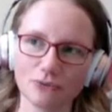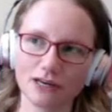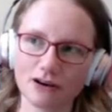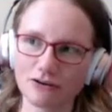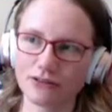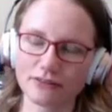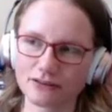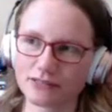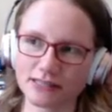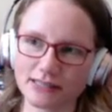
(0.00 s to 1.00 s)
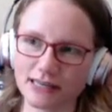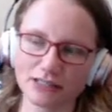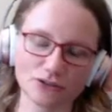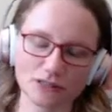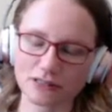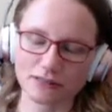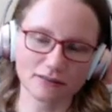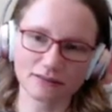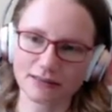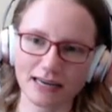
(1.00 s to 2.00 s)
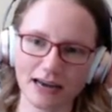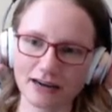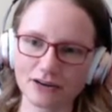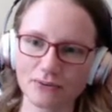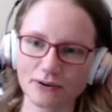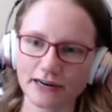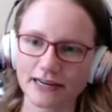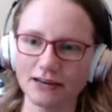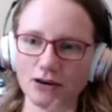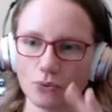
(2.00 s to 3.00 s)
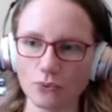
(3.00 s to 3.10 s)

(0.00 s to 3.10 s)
we know that there's this dangerous category,